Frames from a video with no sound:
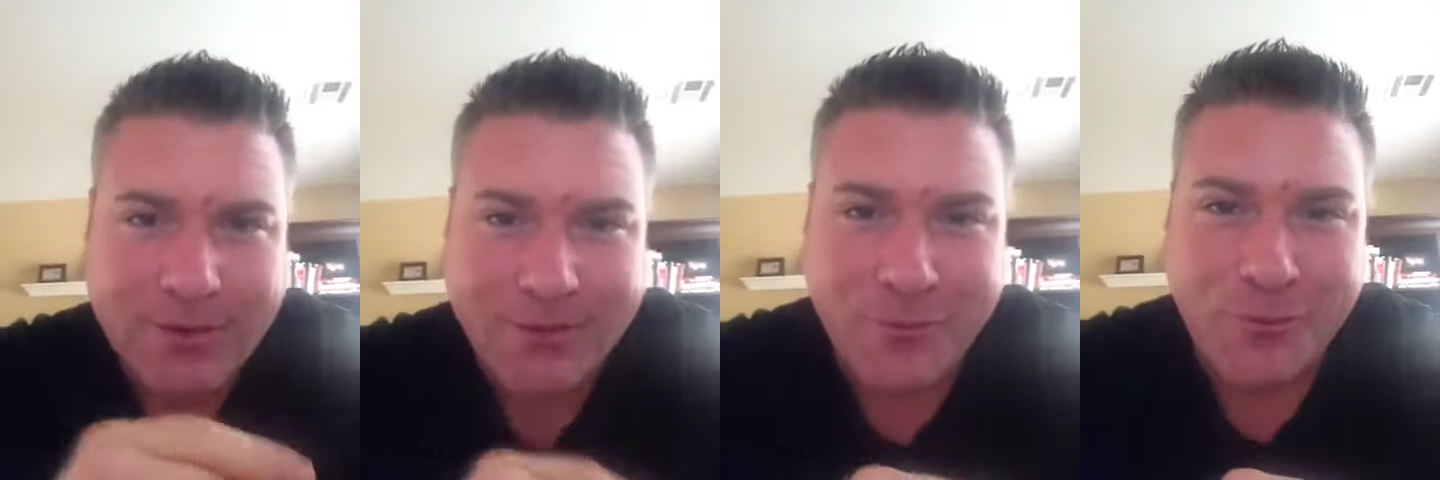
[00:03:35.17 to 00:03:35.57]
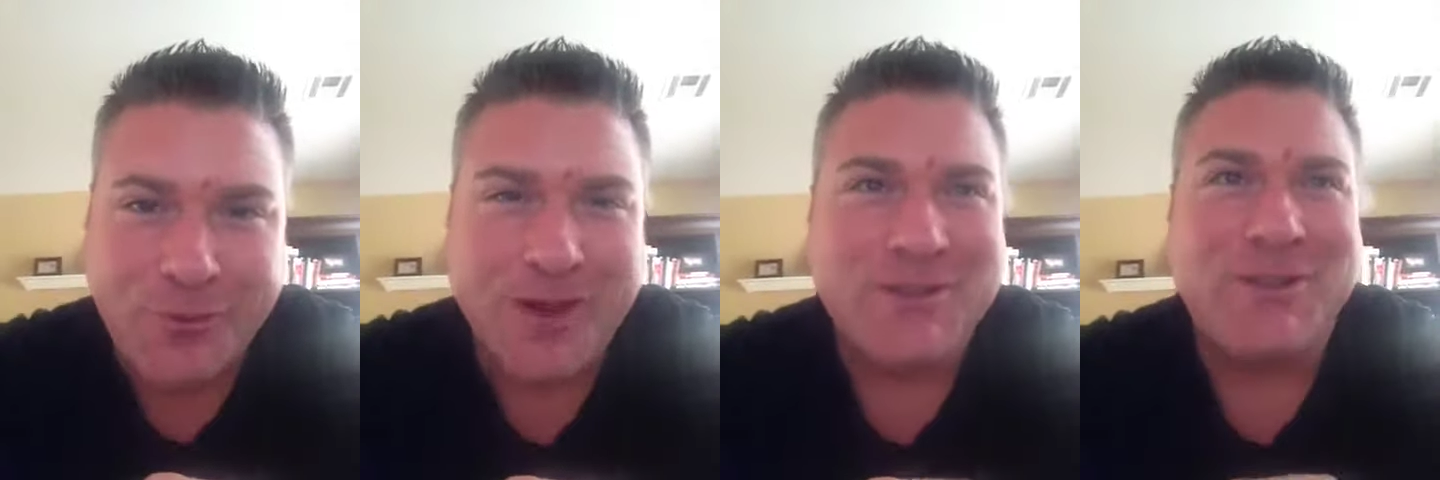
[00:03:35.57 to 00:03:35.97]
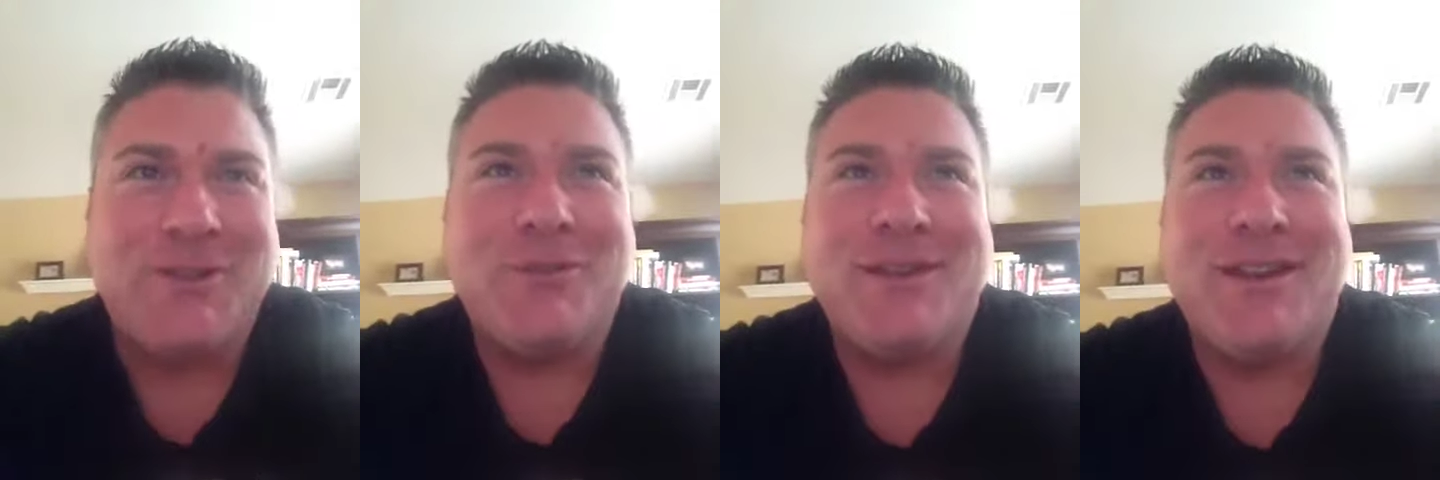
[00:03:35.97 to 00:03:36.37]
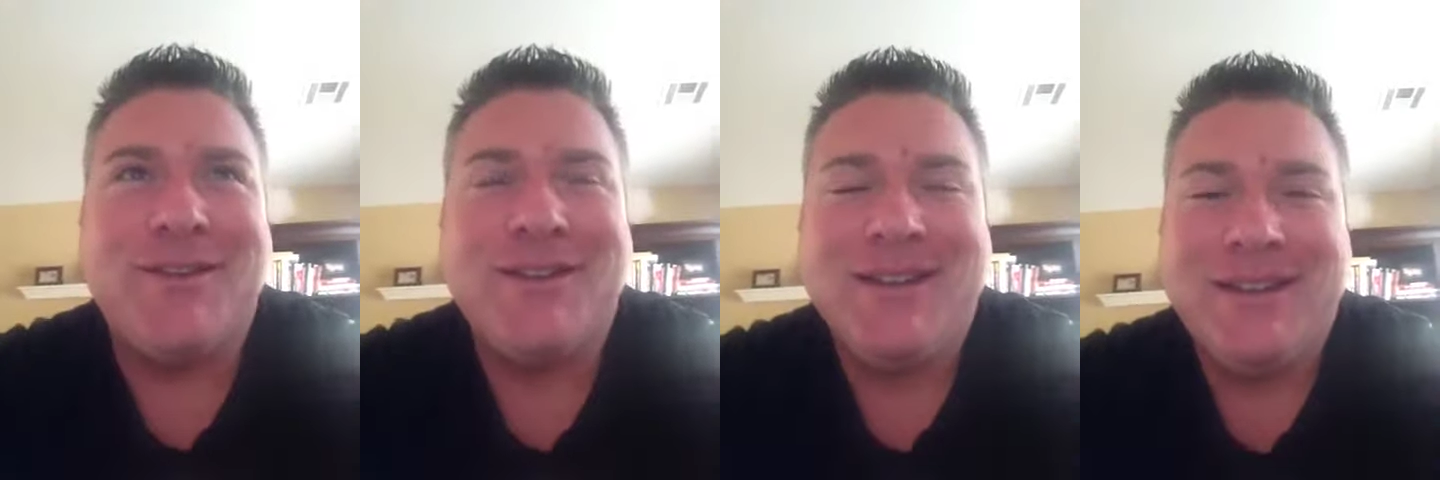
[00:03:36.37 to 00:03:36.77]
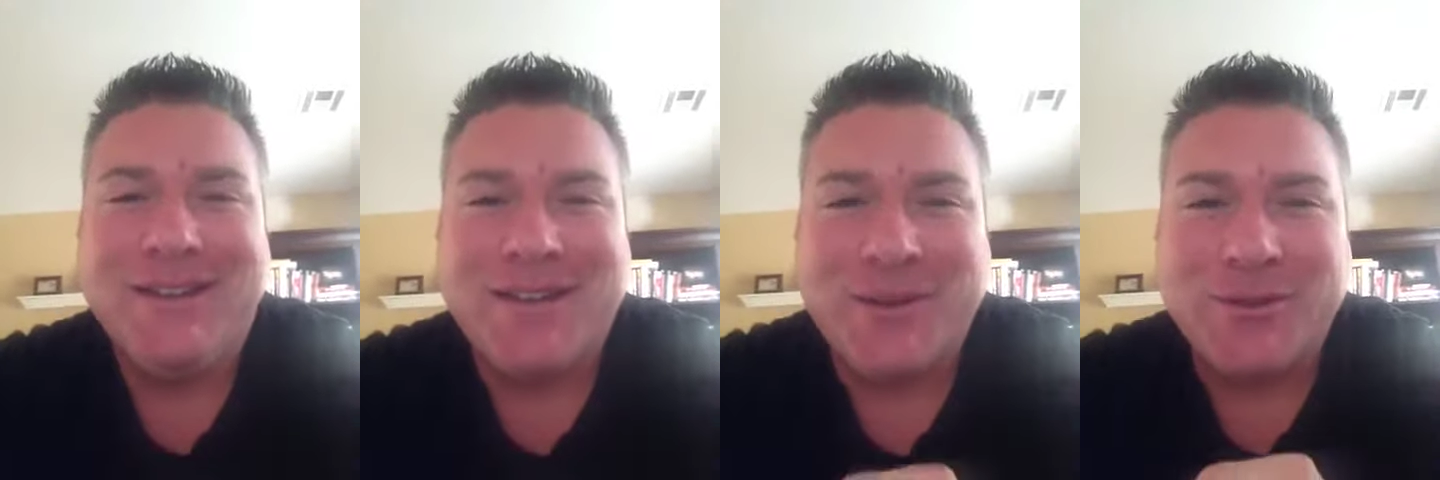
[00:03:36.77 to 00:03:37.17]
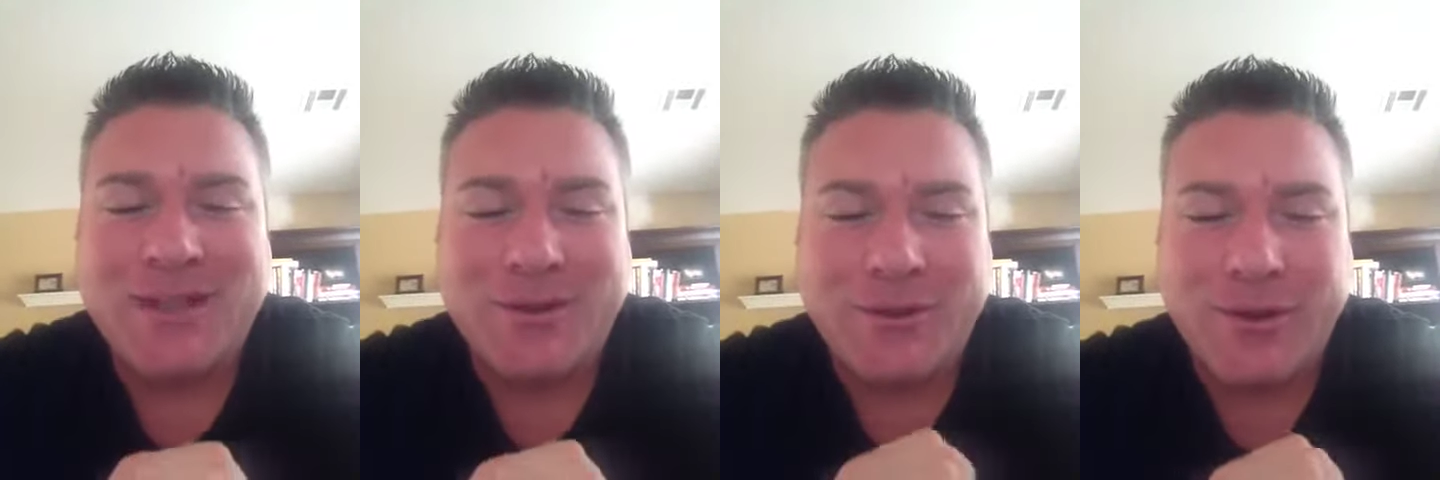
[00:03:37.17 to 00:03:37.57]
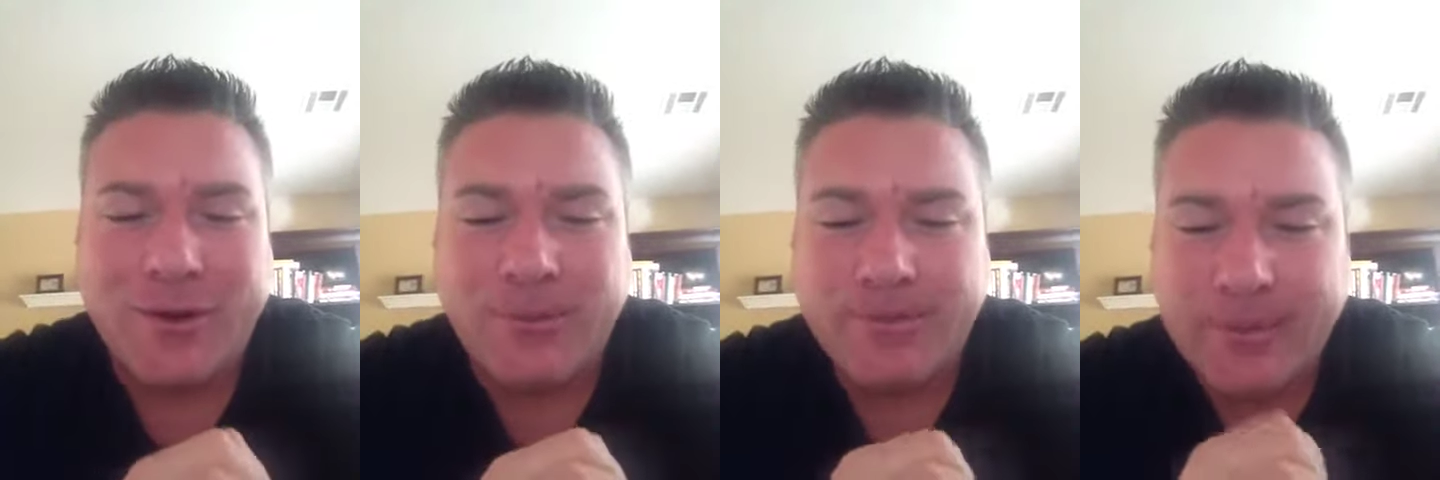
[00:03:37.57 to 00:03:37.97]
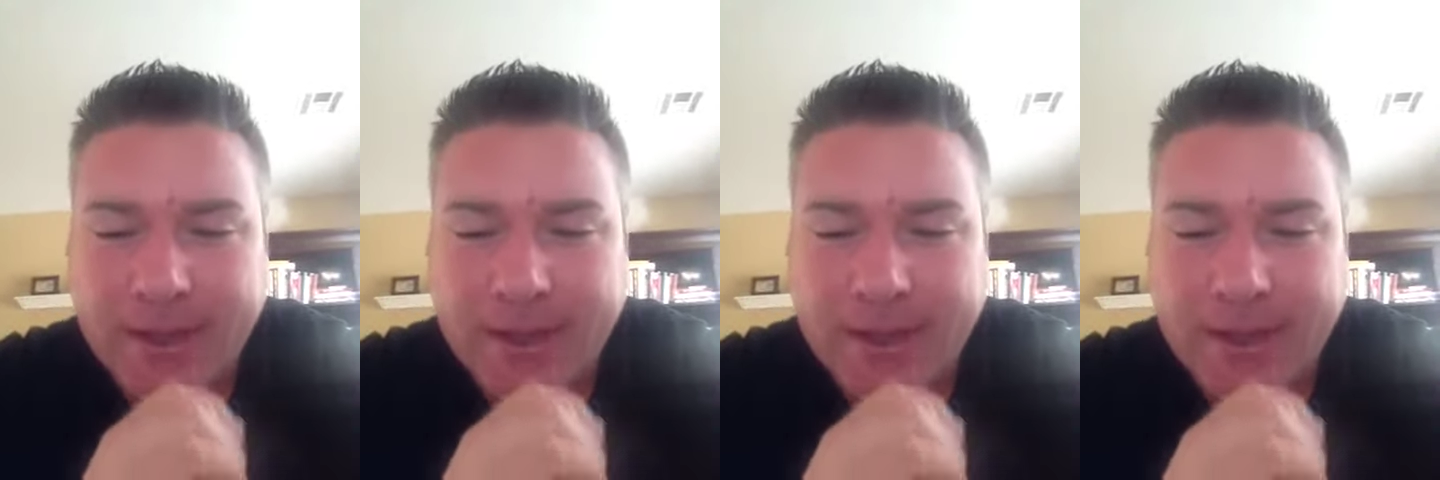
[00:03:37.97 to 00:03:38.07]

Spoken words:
Everyone watching this video that knows that little girl,